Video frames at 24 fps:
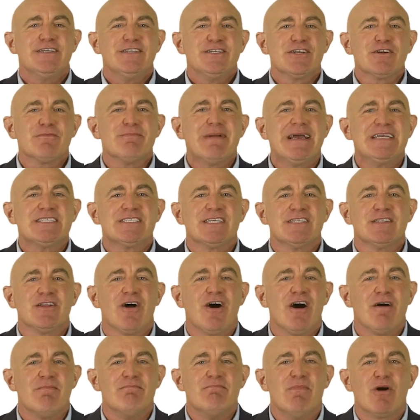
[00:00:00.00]
Your Mason
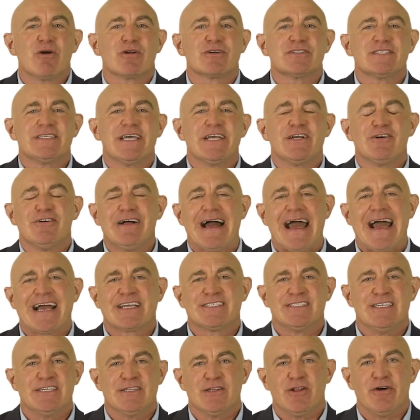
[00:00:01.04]
Law motorcycle
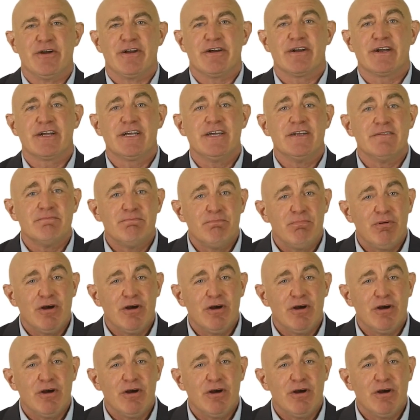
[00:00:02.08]
accident lawyer can